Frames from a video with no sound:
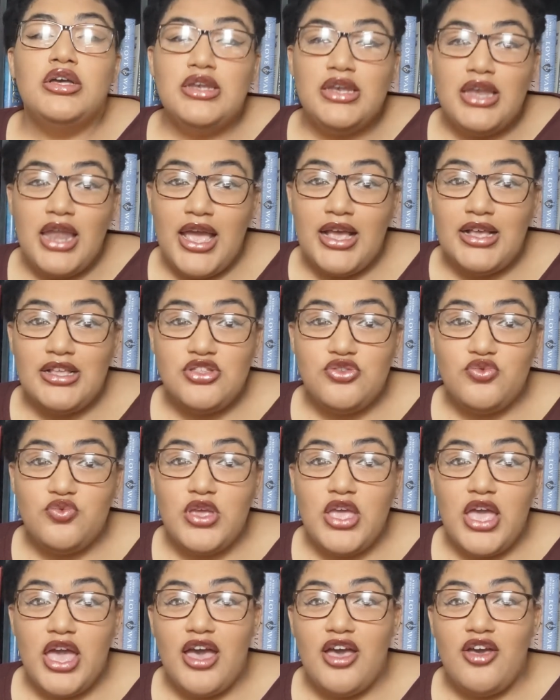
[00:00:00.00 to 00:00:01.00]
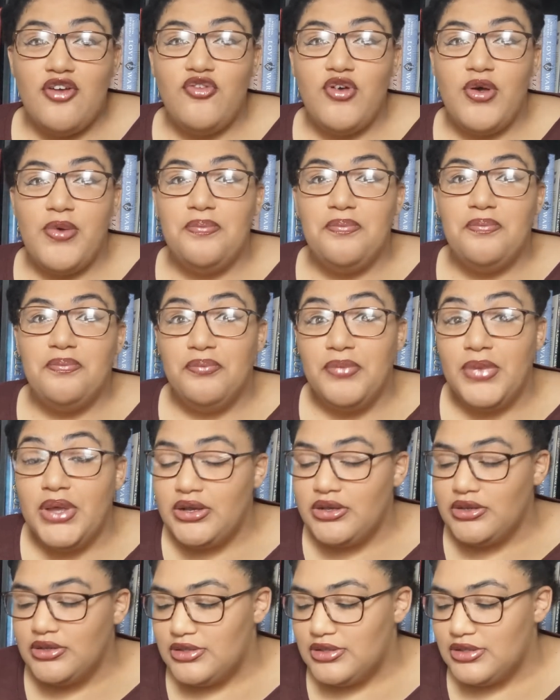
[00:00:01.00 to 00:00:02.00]
Next, we have
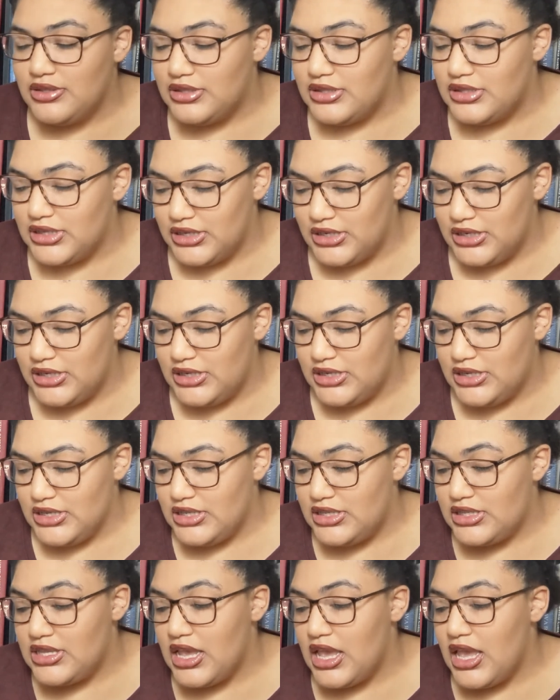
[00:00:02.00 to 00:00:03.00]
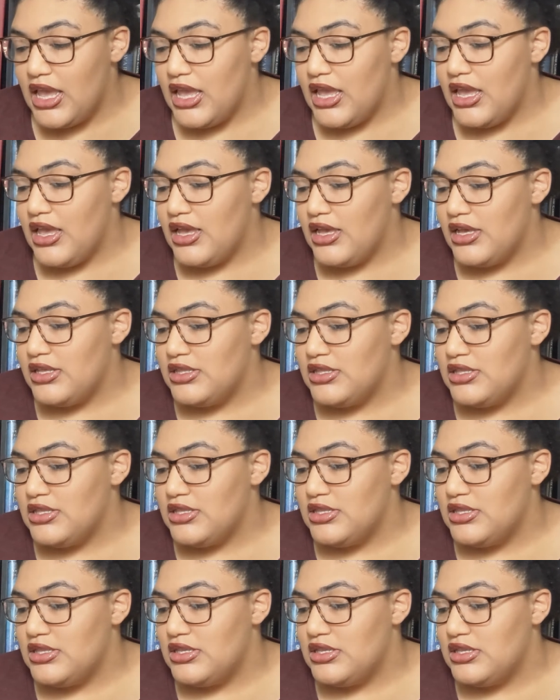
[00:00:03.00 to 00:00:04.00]
Mughal Studies,
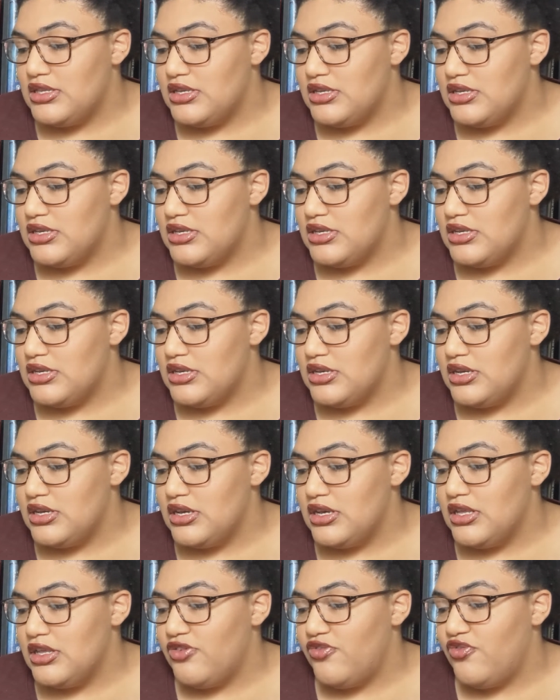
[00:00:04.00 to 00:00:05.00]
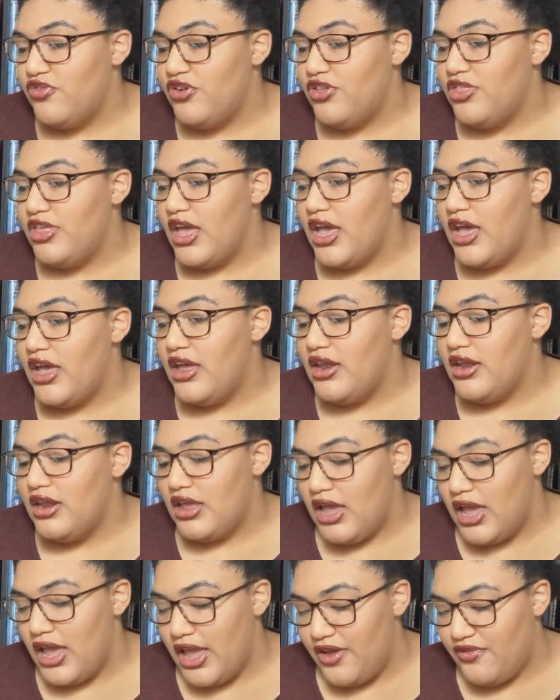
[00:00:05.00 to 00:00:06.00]
and for that,
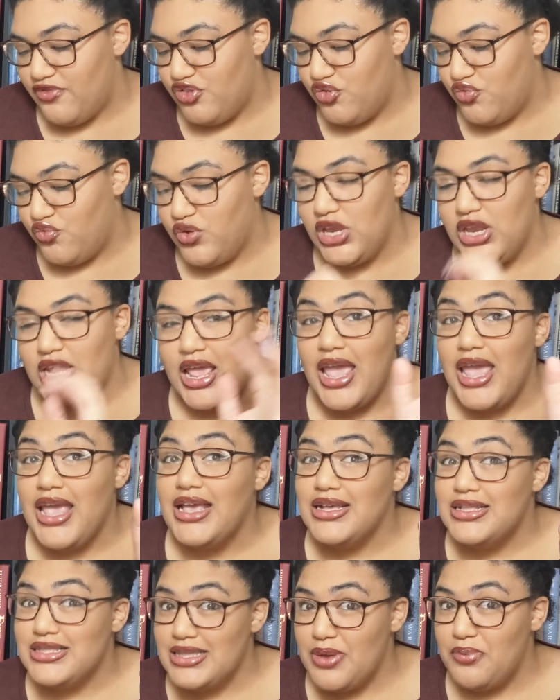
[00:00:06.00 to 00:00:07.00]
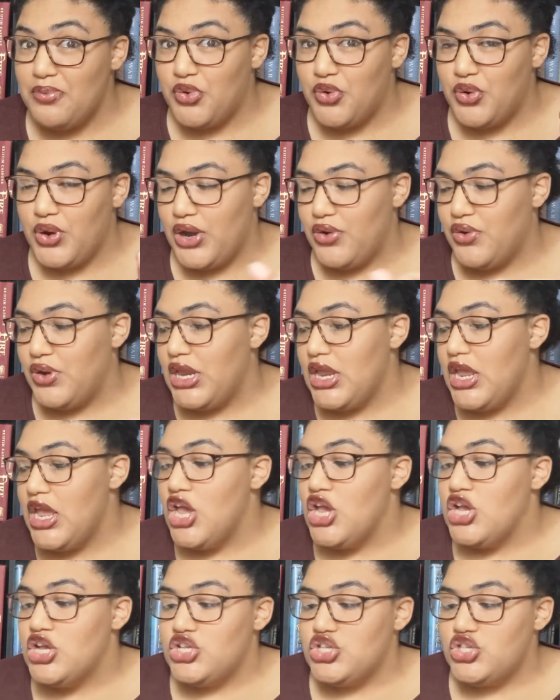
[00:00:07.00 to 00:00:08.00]
I have to read a contemporary.
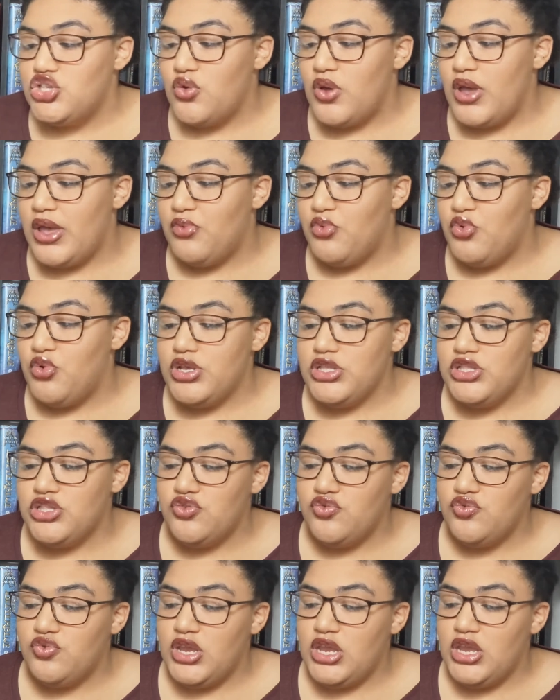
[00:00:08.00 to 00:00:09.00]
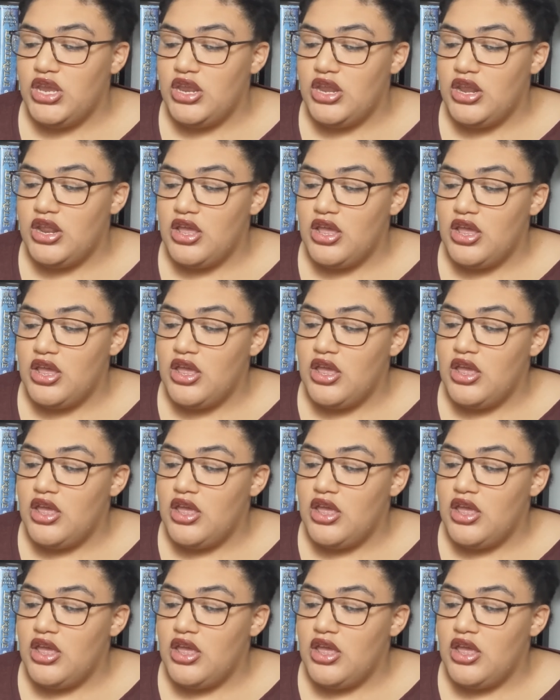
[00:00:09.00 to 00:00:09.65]
So I'm going to read